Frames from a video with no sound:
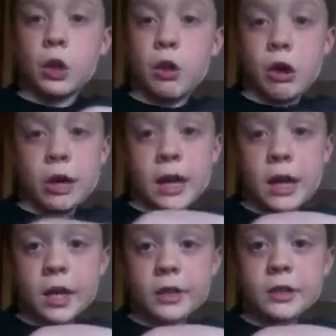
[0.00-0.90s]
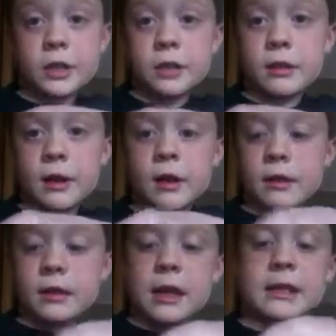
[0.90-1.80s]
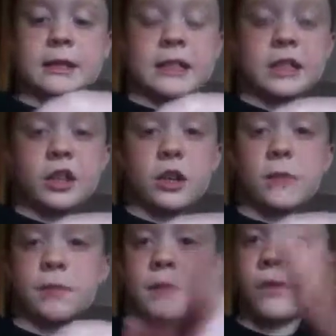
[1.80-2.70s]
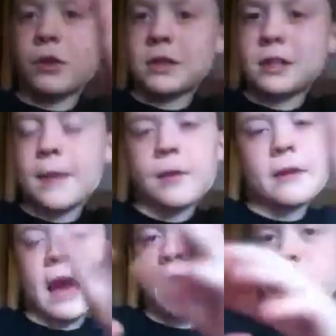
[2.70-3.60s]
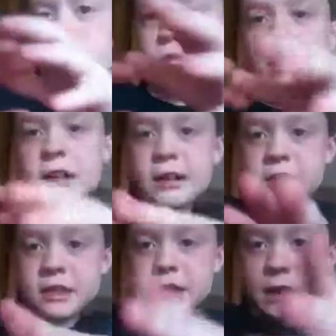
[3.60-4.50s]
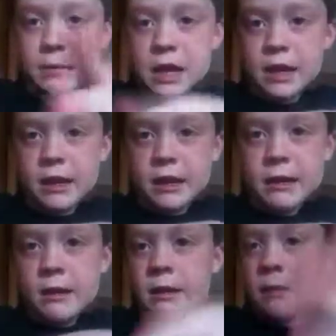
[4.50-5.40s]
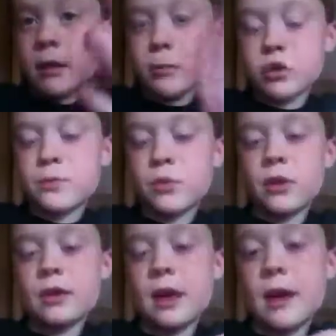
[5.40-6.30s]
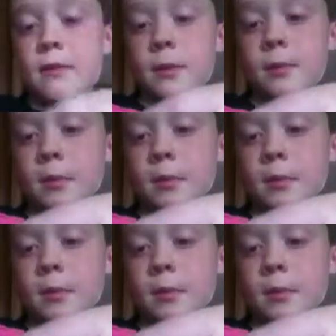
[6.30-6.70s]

long nails, then it's easier. But for this stuff, if you have shorter nails, just like me, like most boys have,